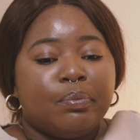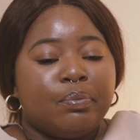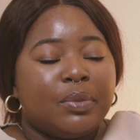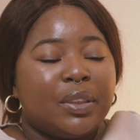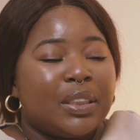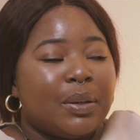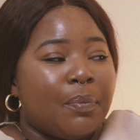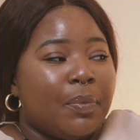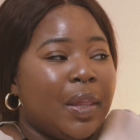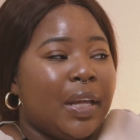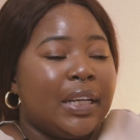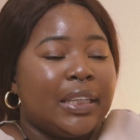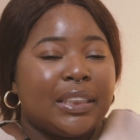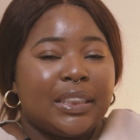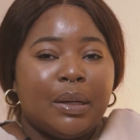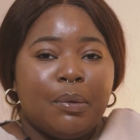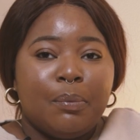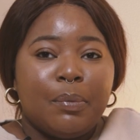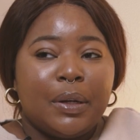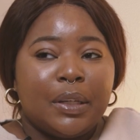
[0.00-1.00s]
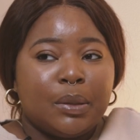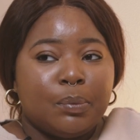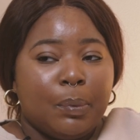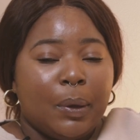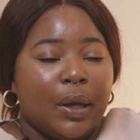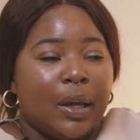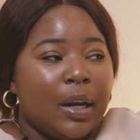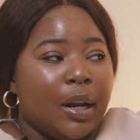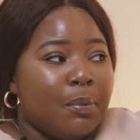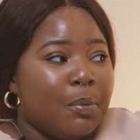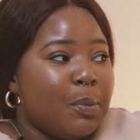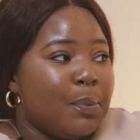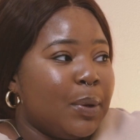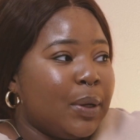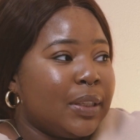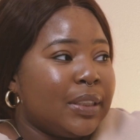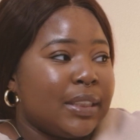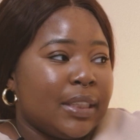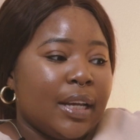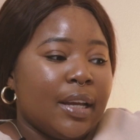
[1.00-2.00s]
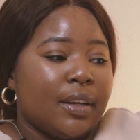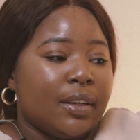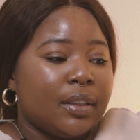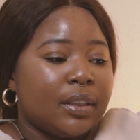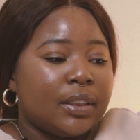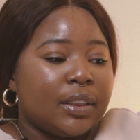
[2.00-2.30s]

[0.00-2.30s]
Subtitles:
something as simple as picking up a book together.